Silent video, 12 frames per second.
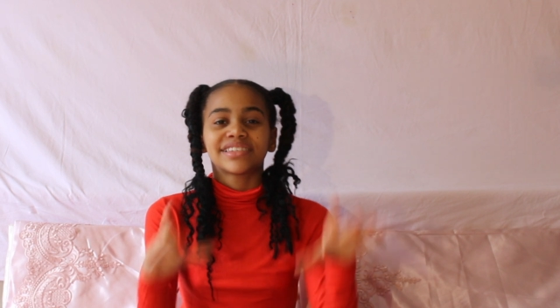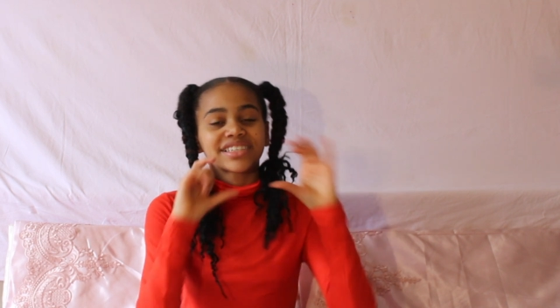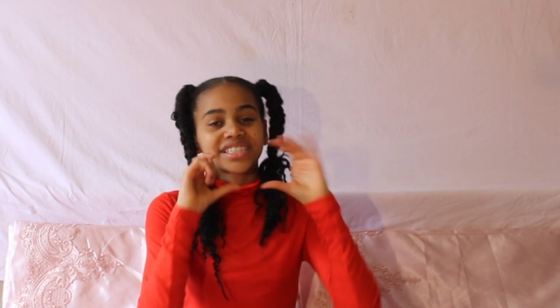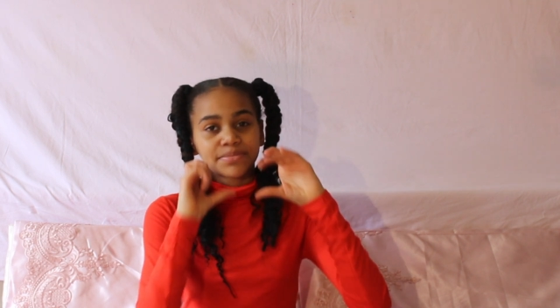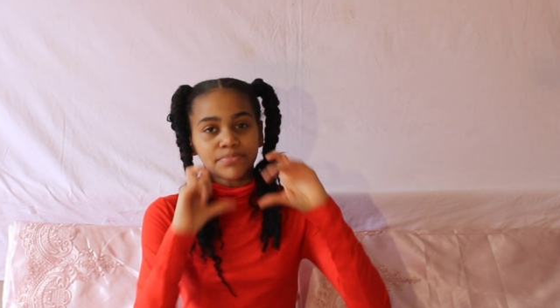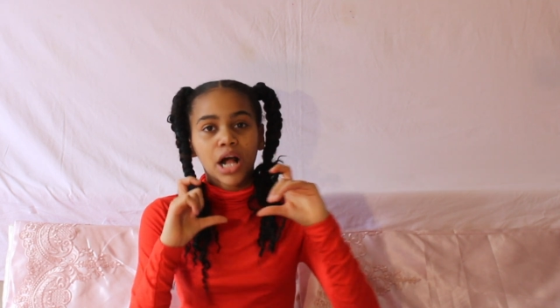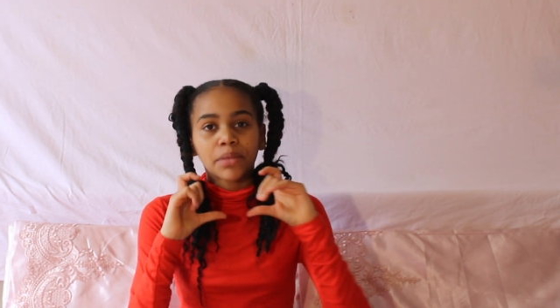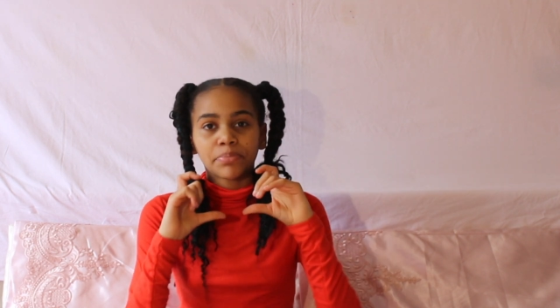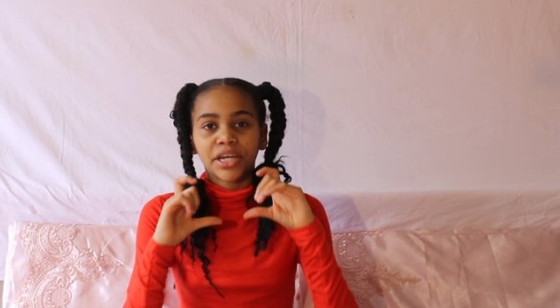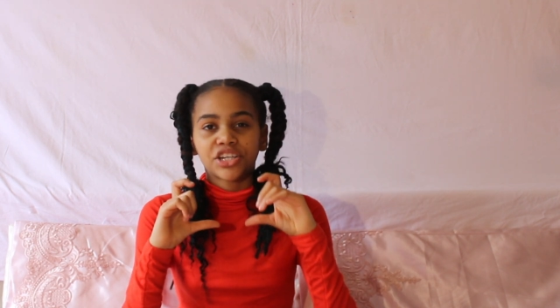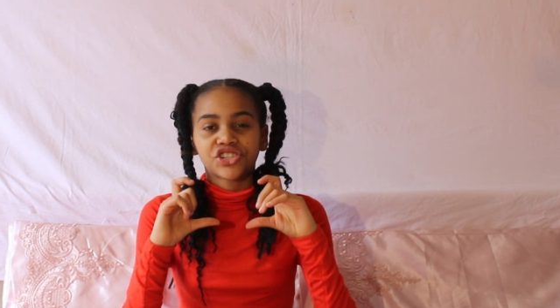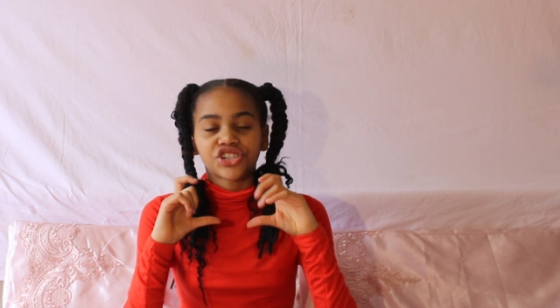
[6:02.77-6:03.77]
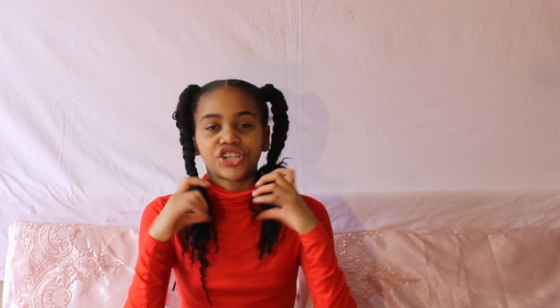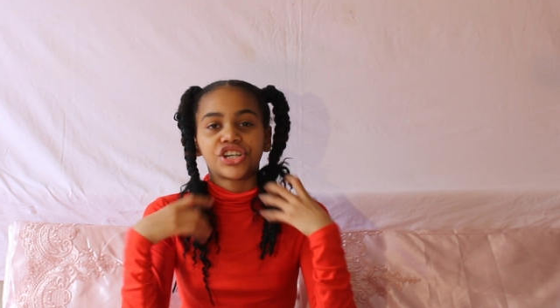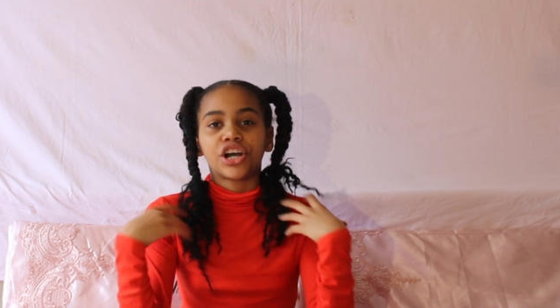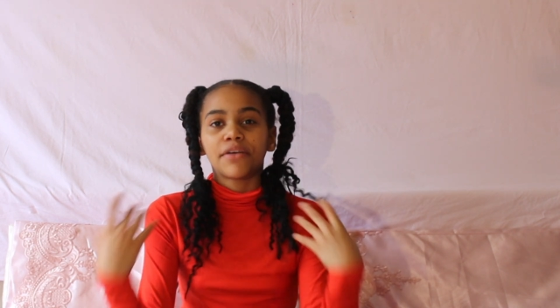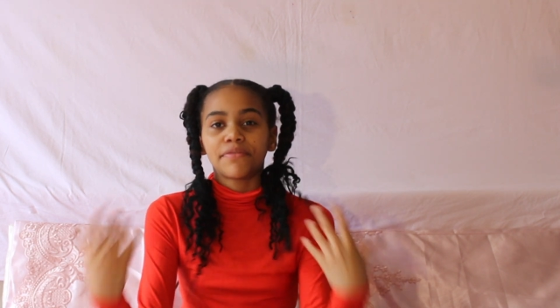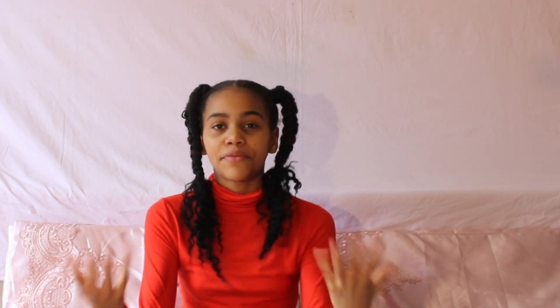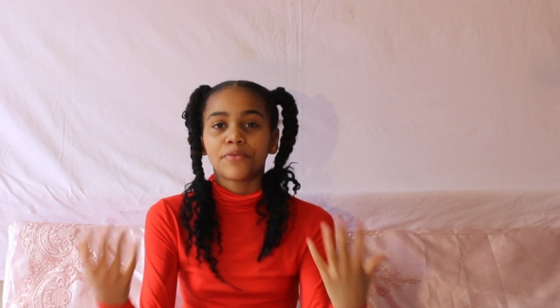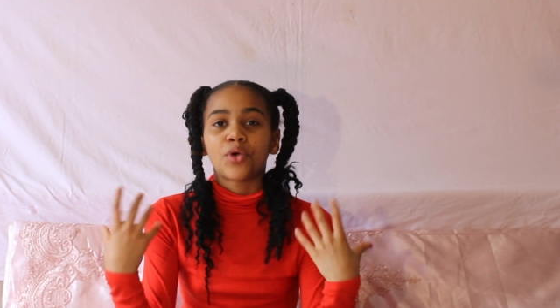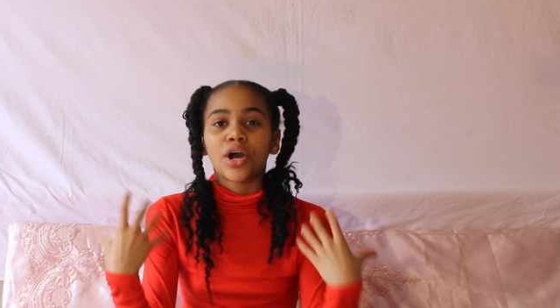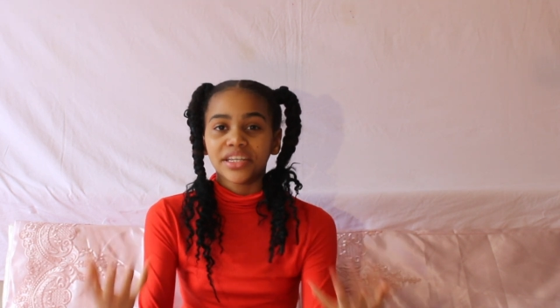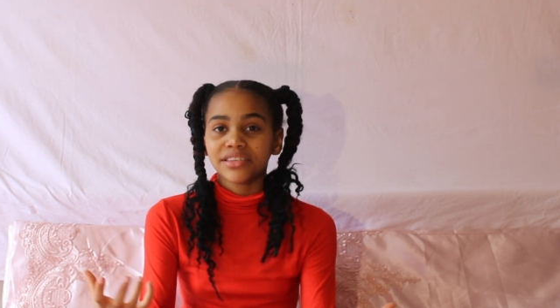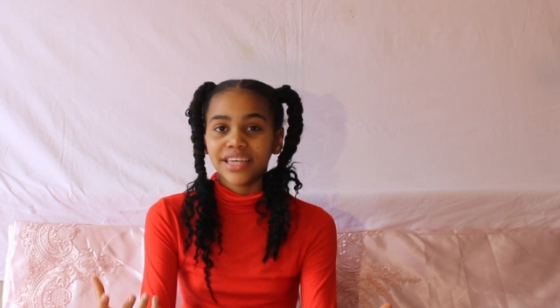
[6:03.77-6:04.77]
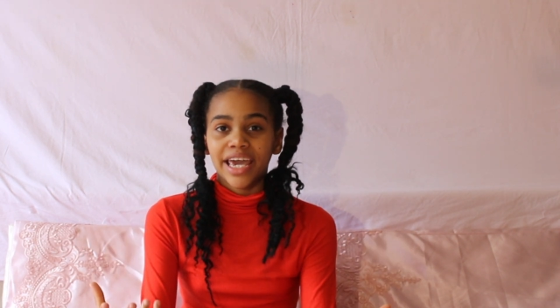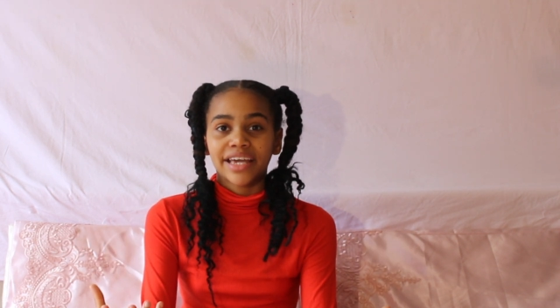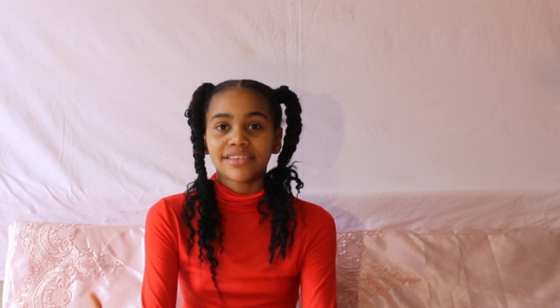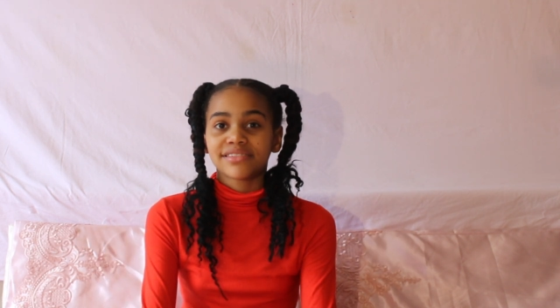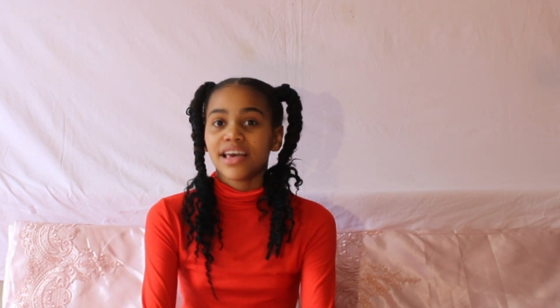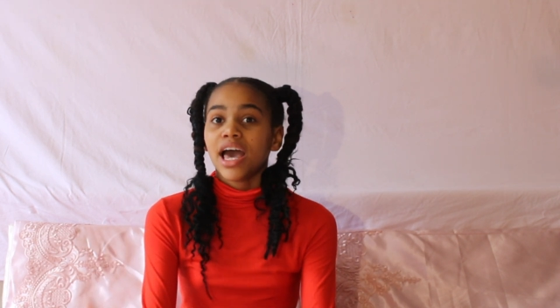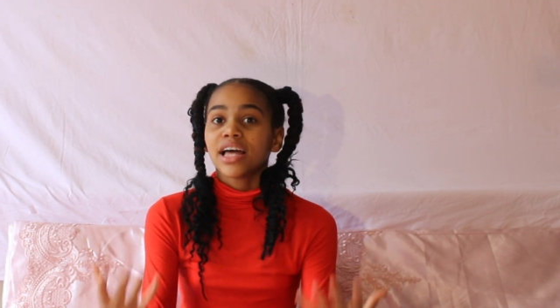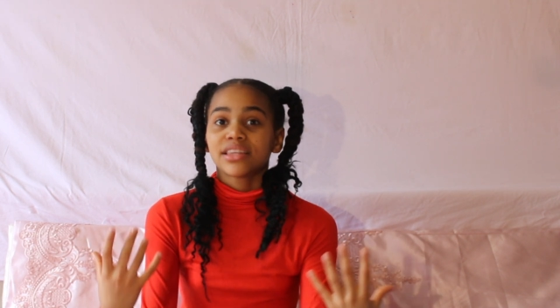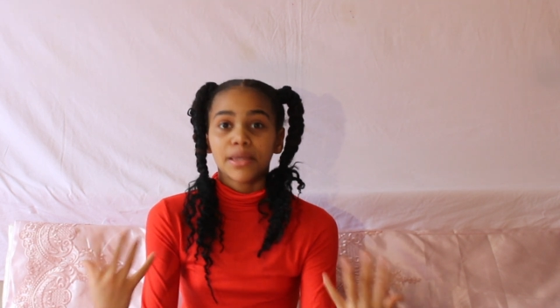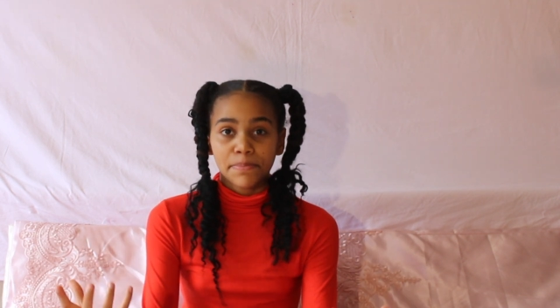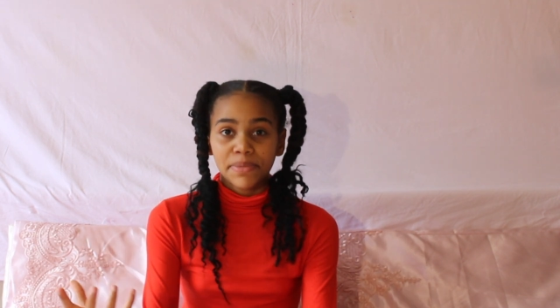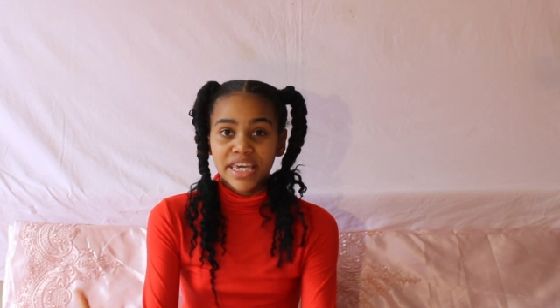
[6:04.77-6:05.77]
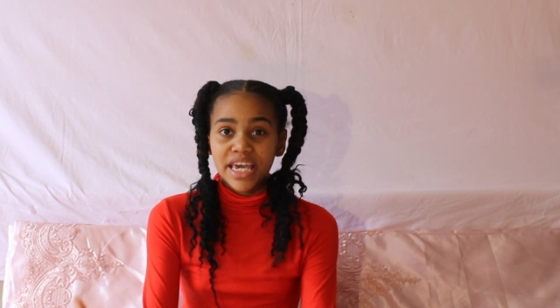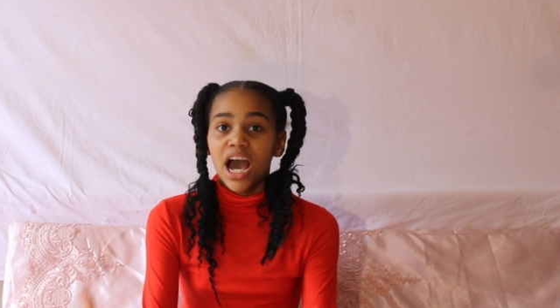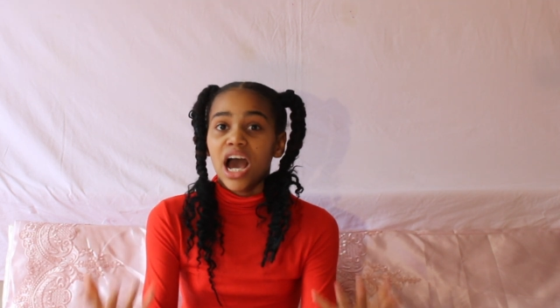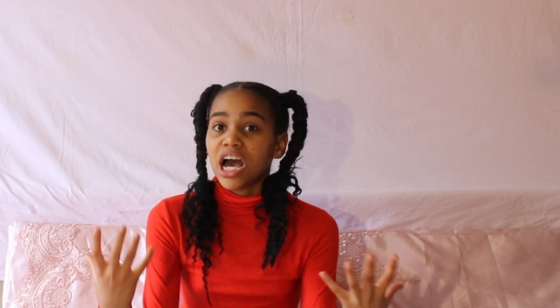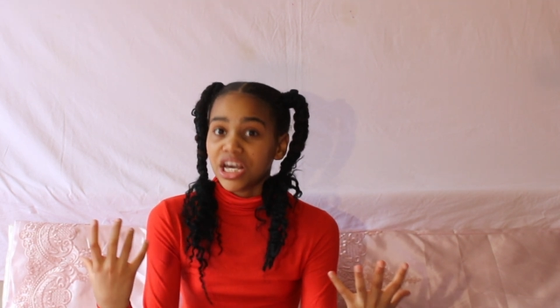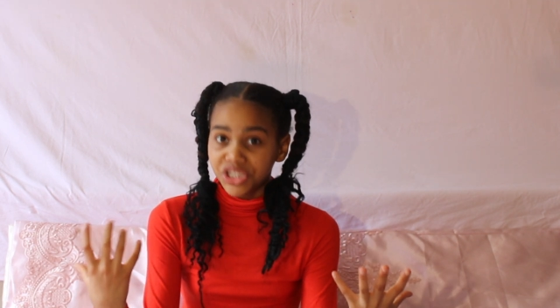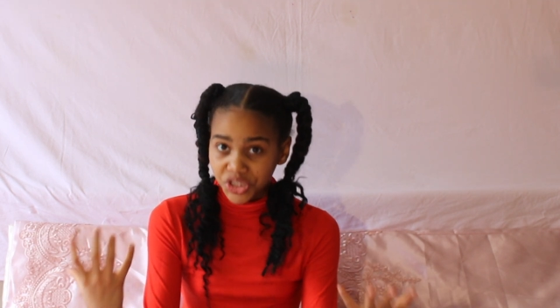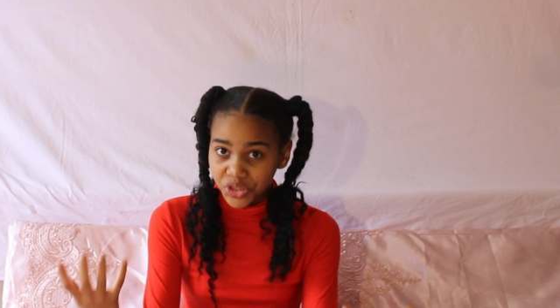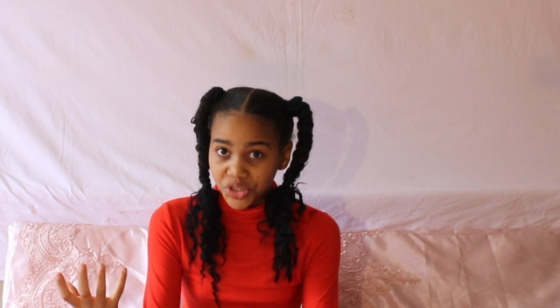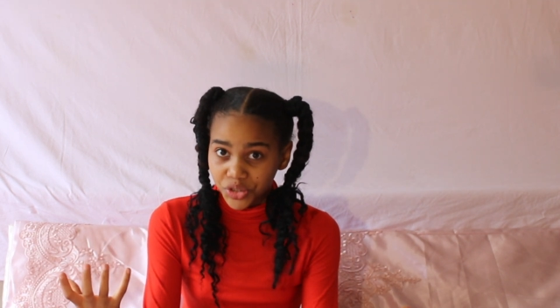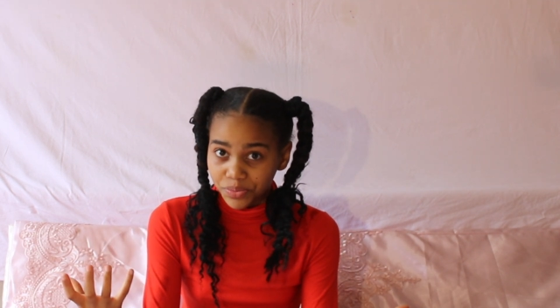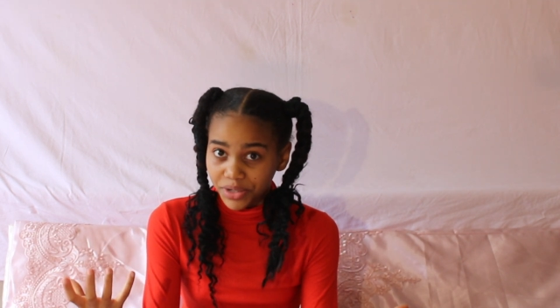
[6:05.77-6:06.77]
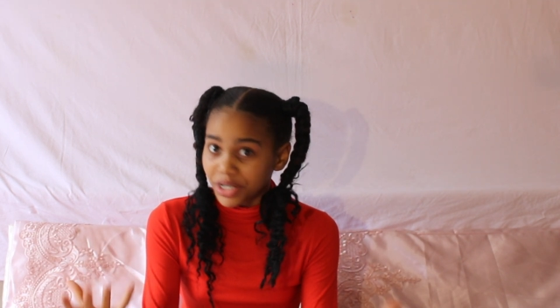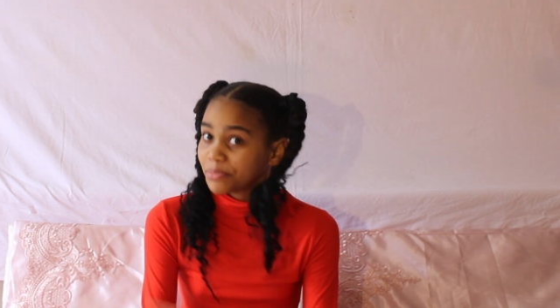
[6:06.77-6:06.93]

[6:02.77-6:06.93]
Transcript: a small picture of what it takes to be a YouTuber,